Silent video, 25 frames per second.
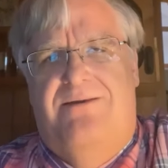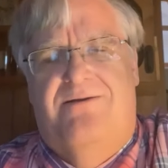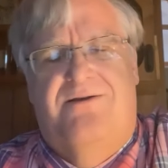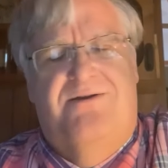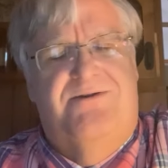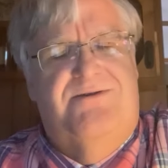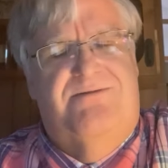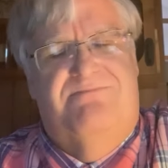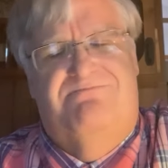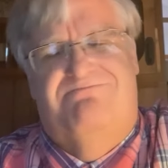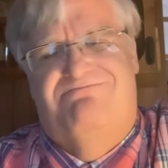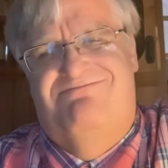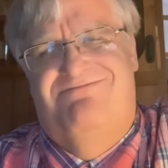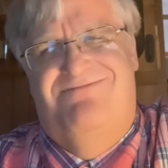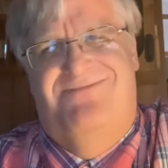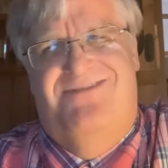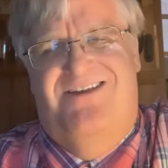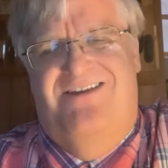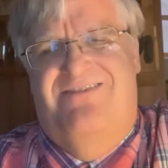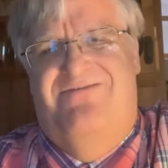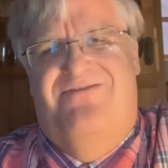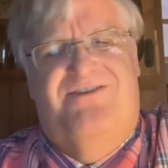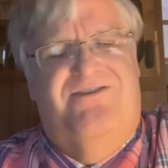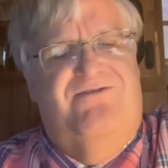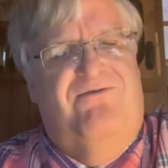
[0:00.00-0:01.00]
Because
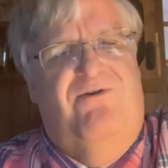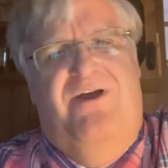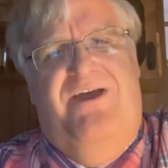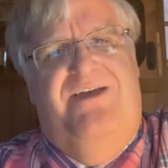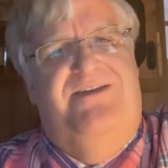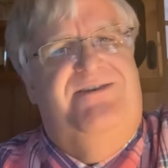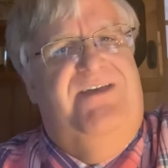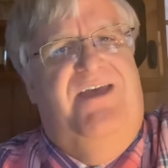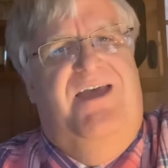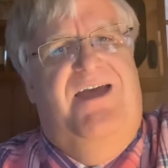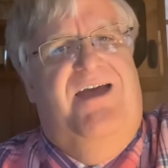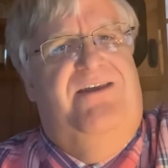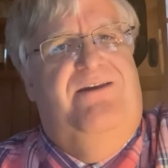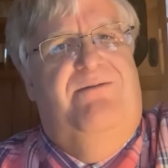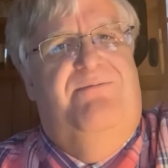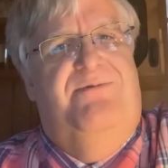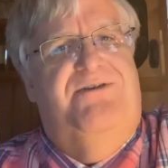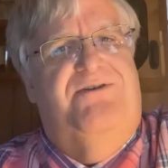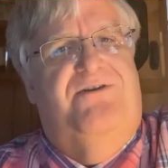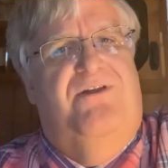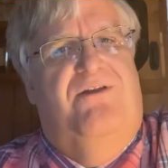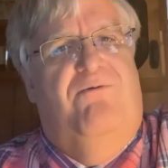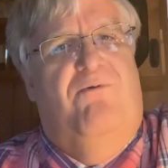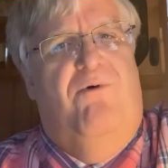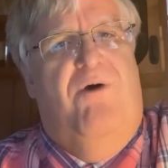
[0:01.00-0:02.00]
if it's crazy high, nobody's
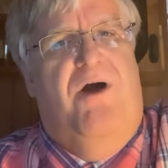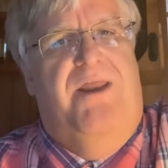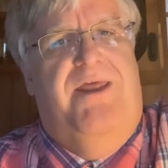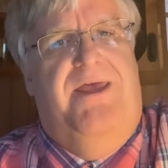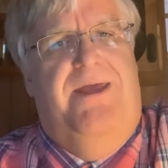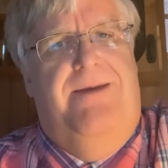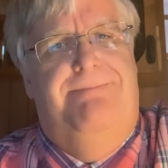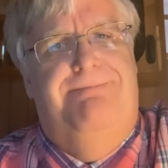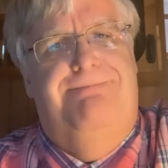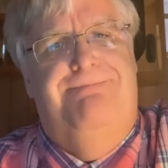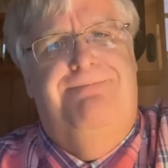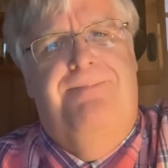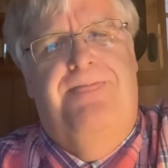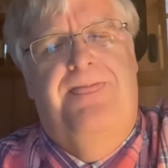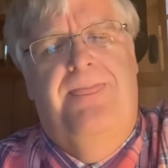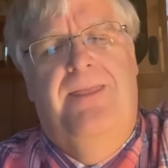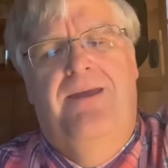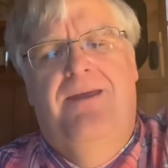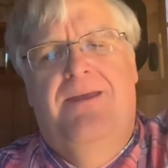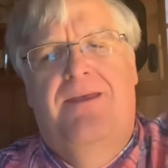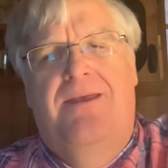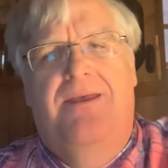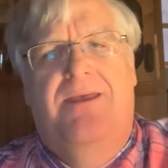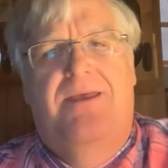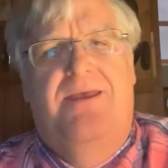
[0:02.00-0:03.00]
going to want it.
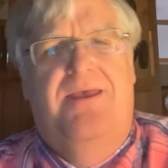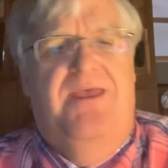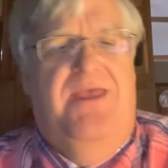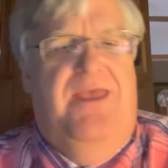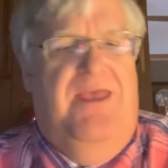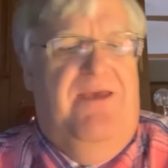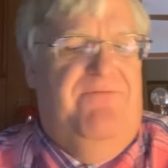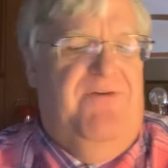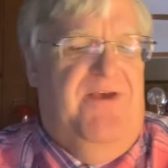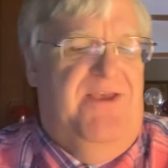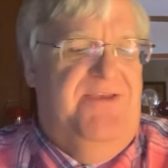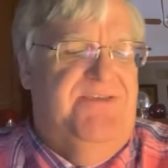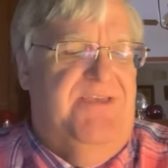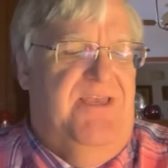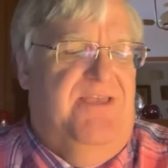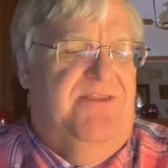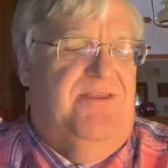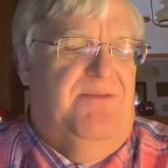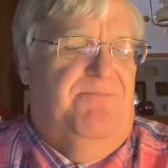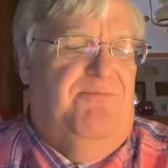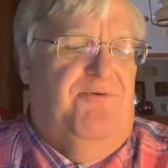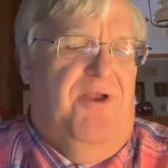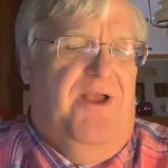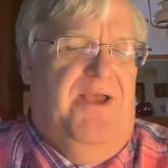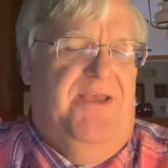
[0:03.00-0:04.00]
If I set
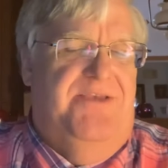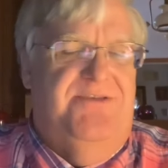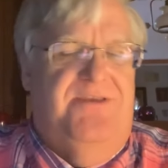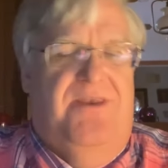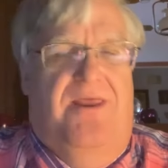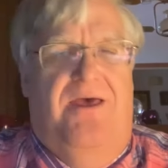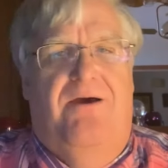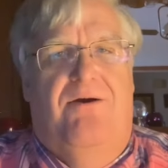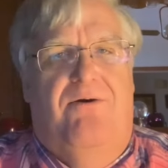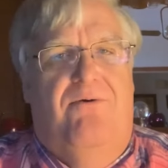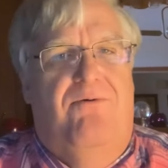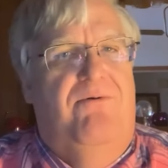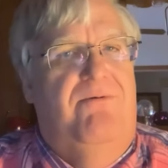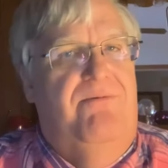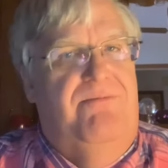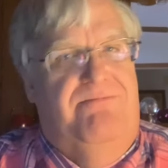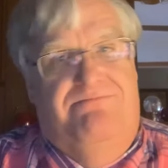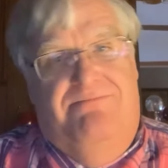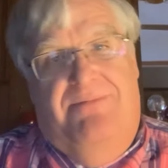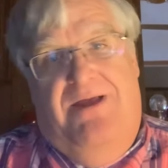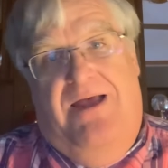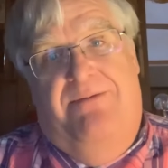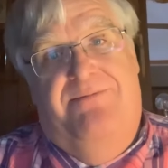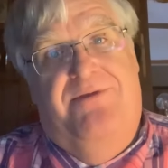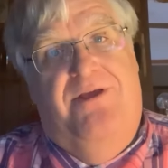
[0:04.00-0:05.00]
the price low,
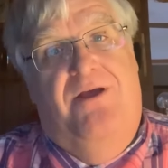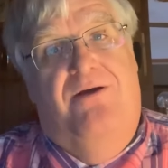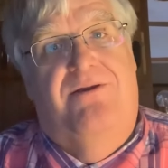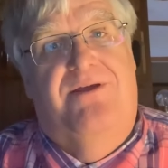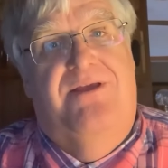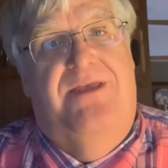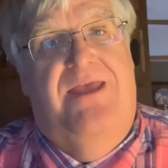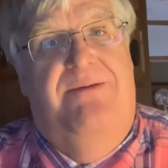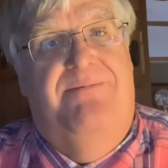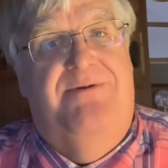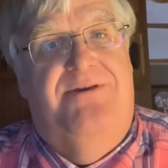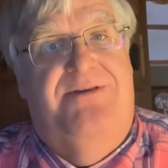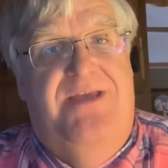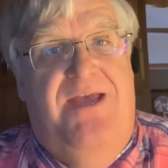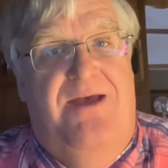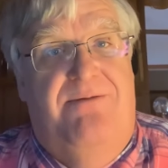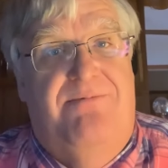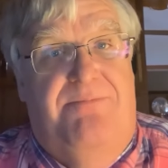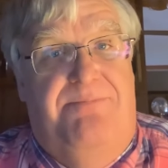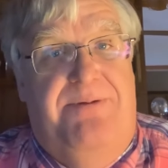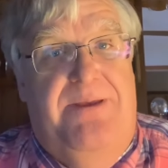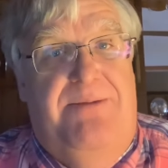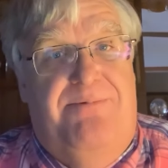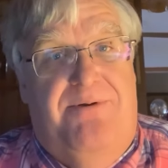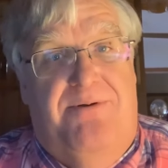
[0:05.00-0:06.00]
I'm the only game in town,
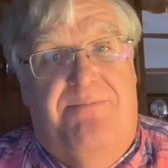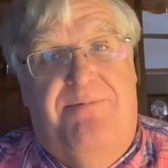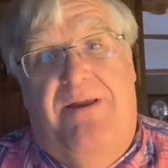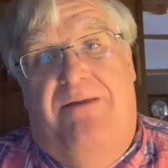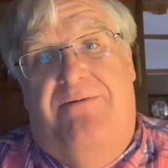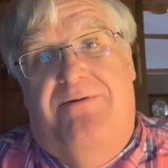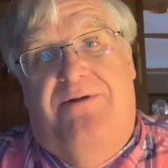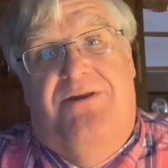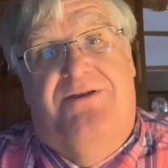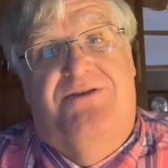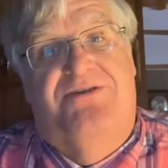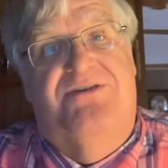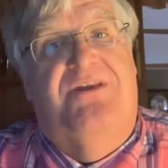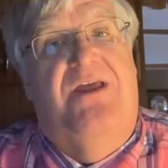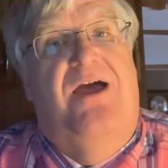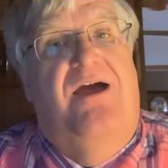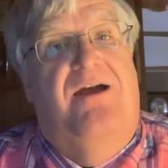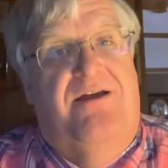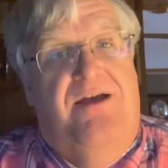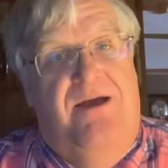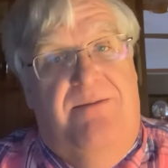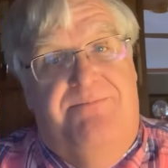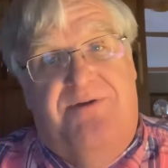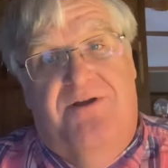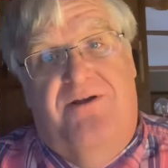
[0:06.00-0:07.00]
but people are probably going to
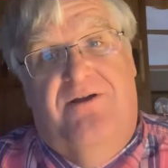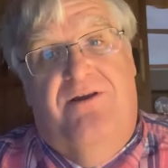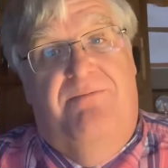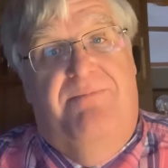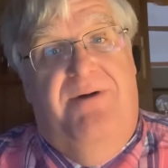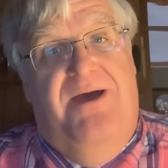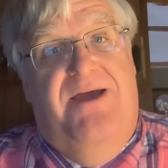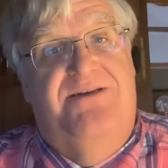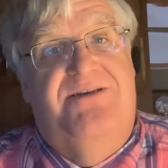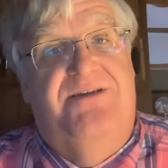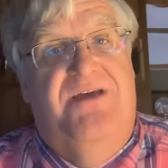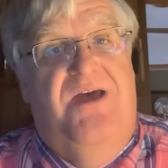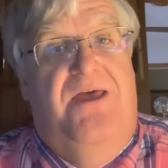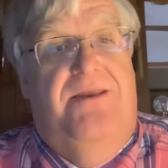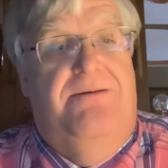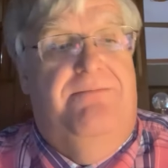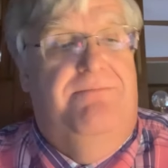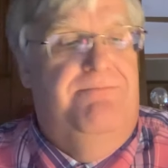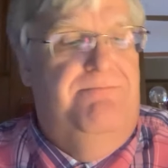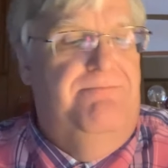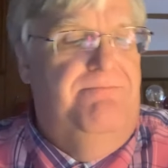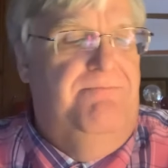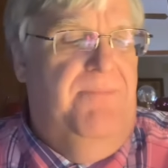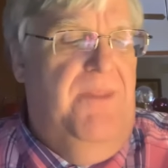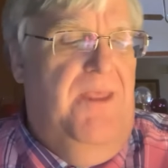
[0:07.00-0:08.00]
stock up. They're going to buy a ton.
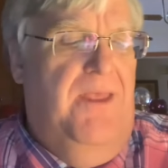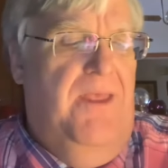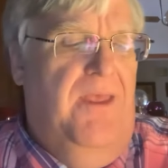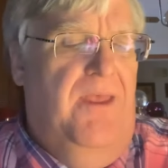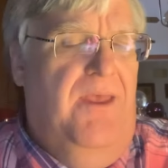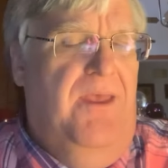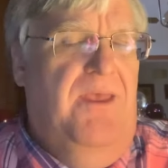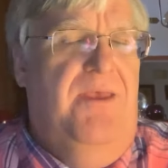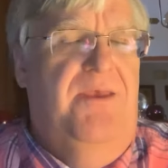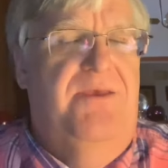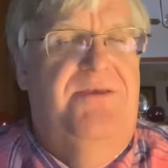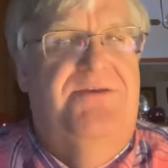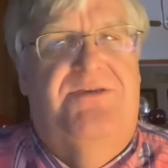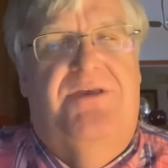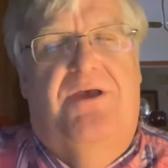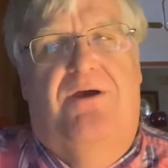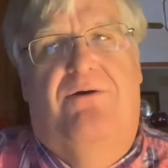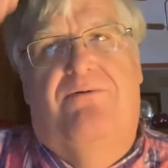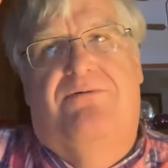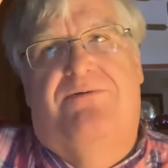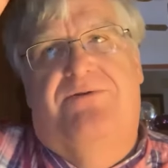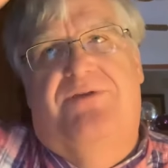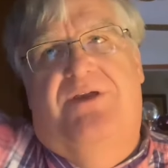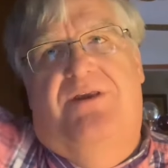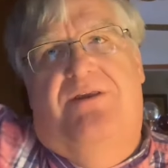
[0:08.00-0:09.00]

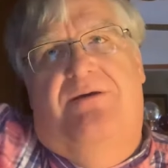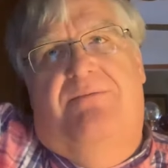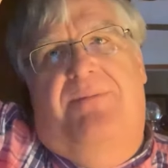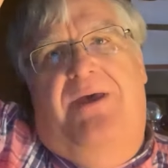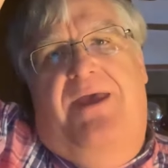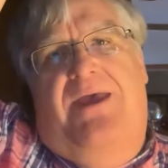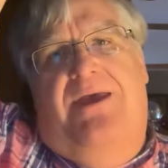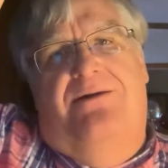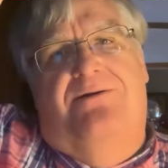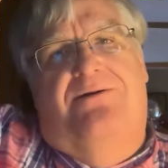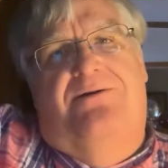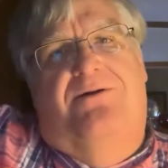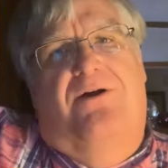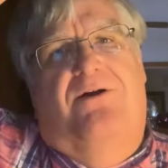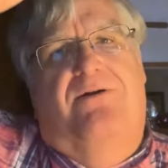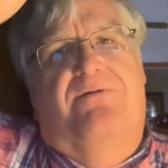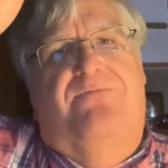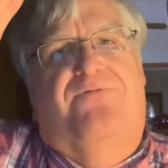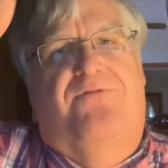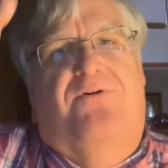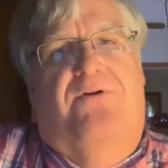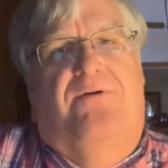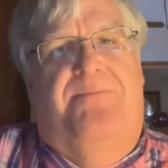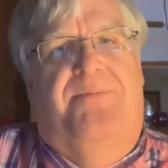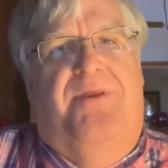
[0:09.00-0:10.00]
So the demand curve
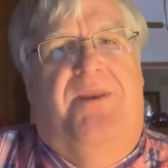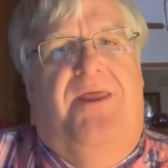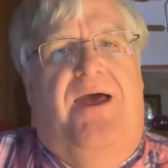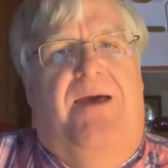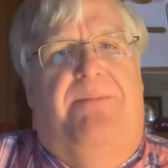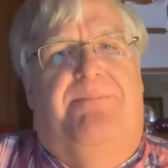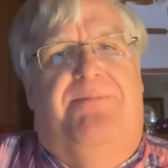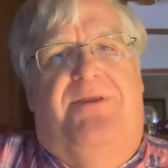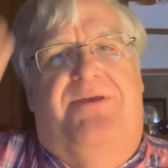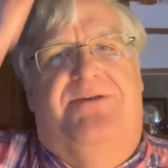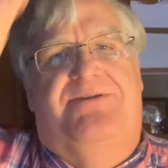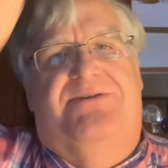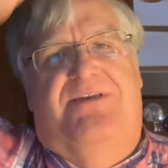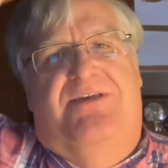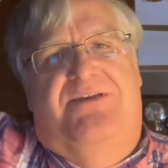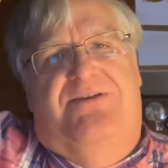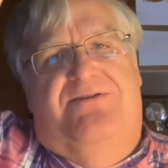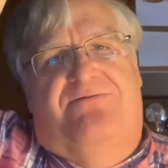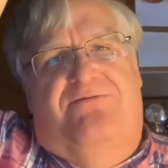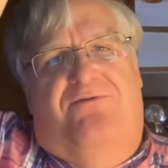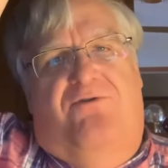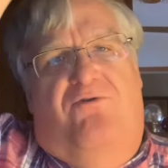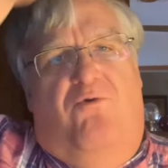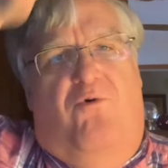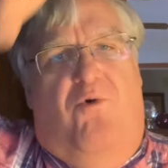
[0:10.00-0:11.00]
for a monopolist is
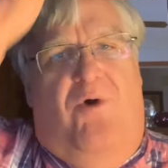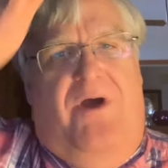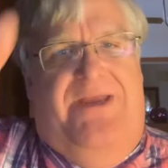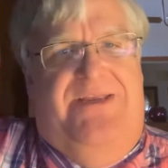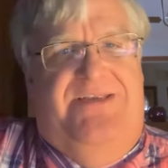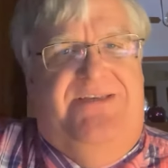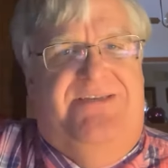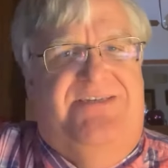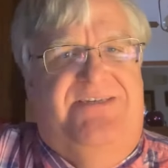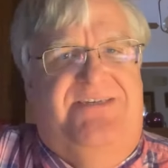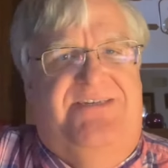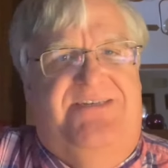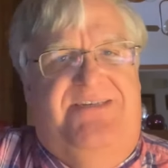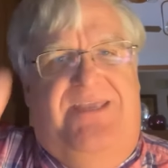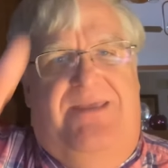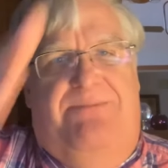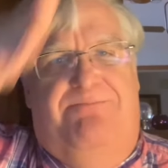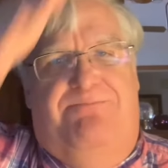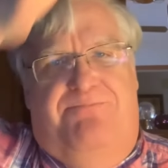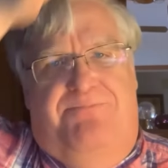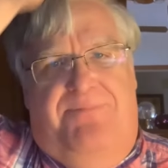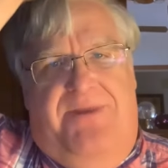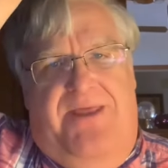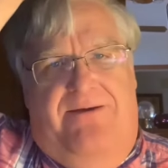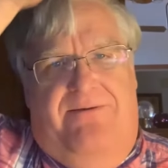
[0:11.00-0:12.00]
quite steep
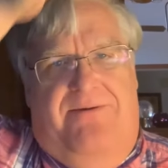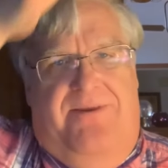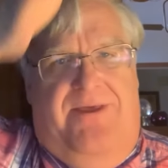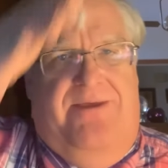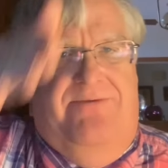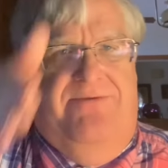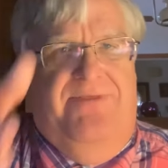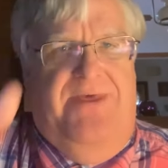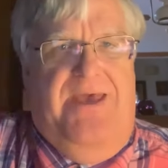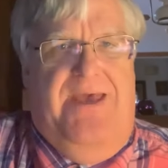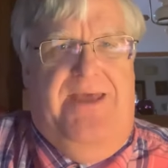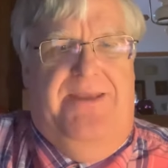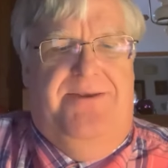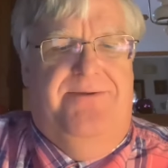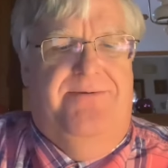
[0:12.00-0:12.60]
down like that.